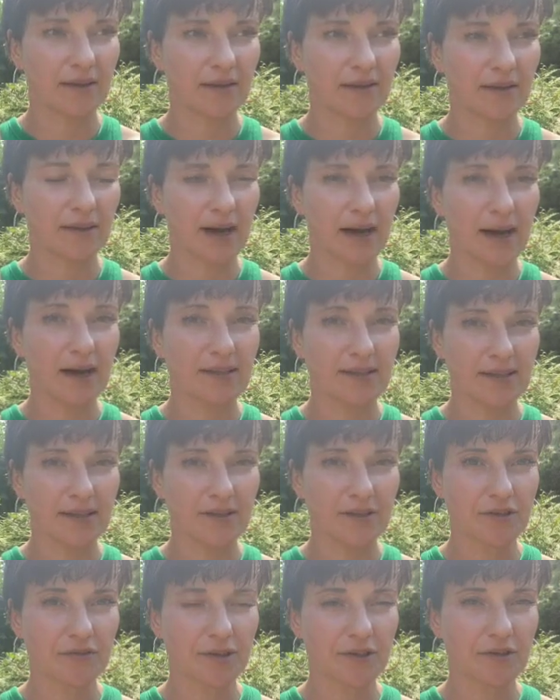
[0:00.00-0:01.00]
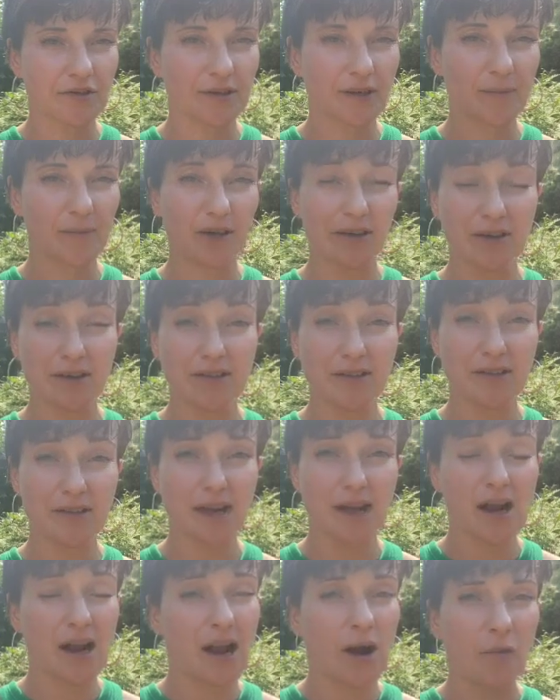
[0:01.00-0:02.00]
high sensory trait, because
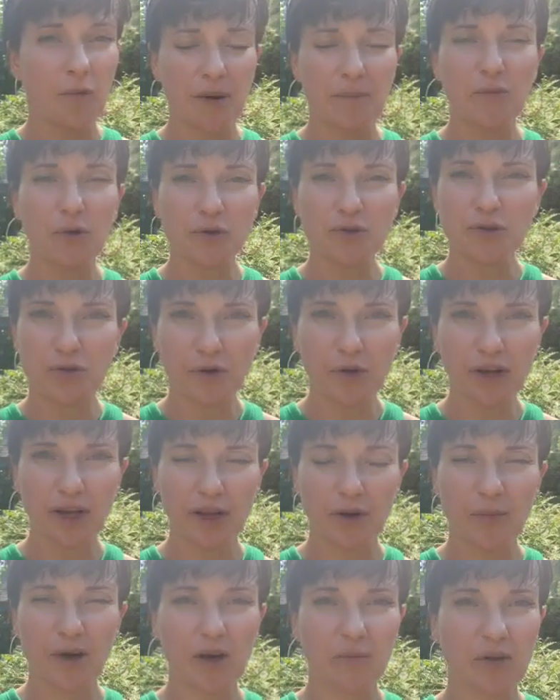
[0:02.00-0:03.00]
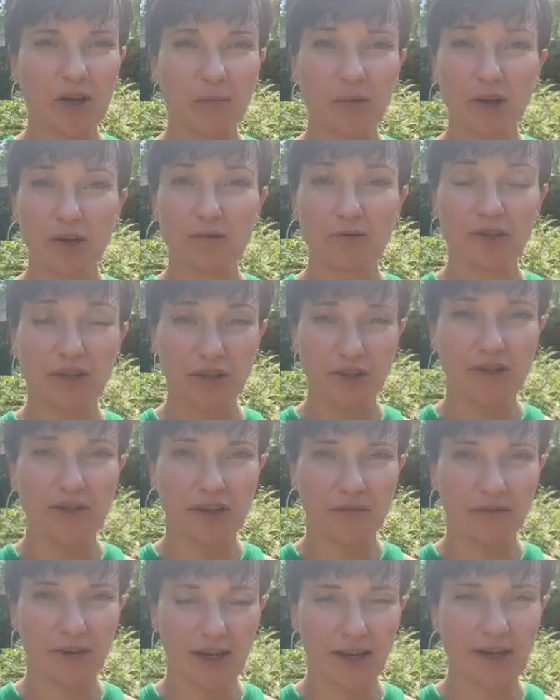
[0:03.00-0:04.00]
I'm not talking about people who just
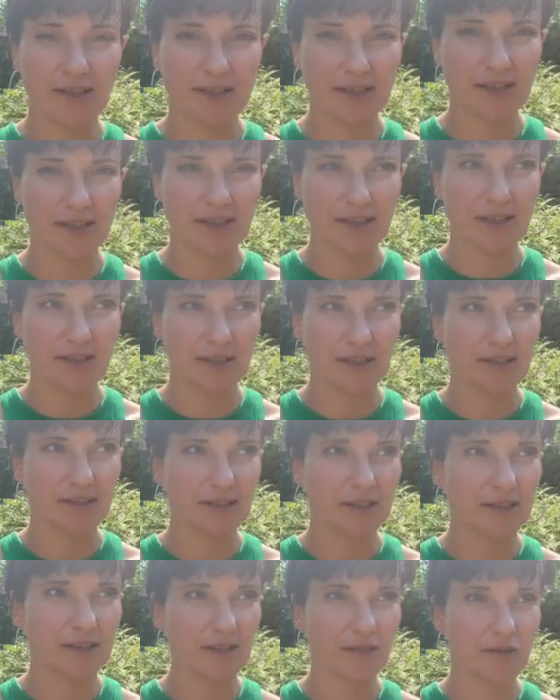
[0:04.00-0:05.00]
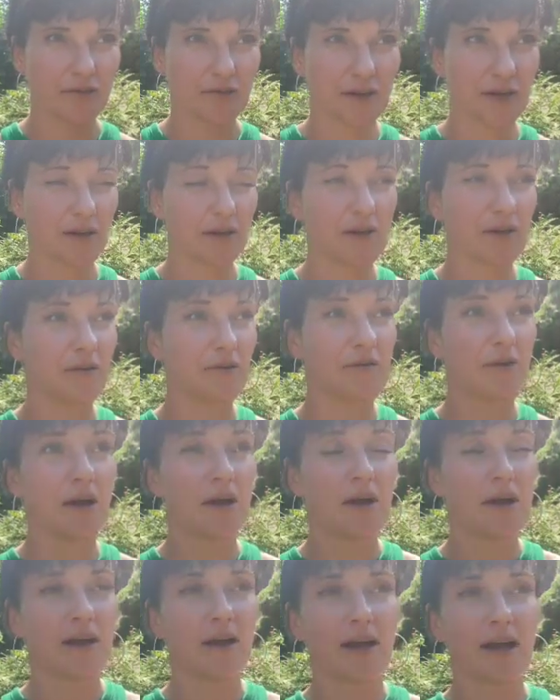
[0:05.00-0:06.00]
have the high sensation seeking trait, who
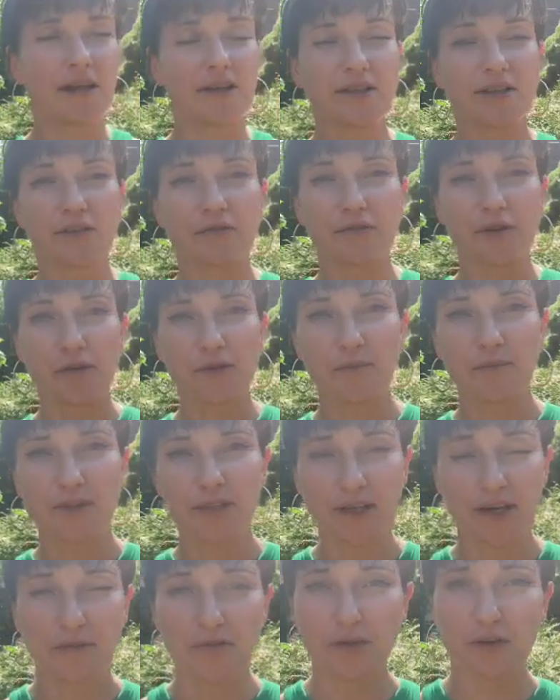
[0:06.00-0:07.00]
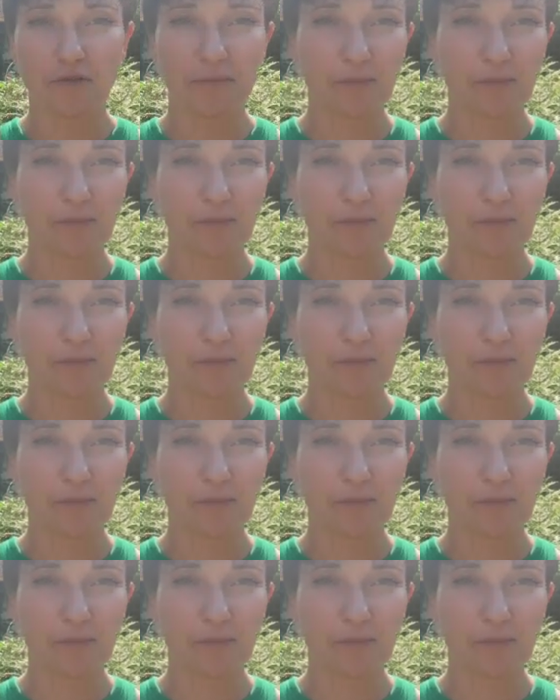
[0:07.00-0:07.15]
like to throw themselves off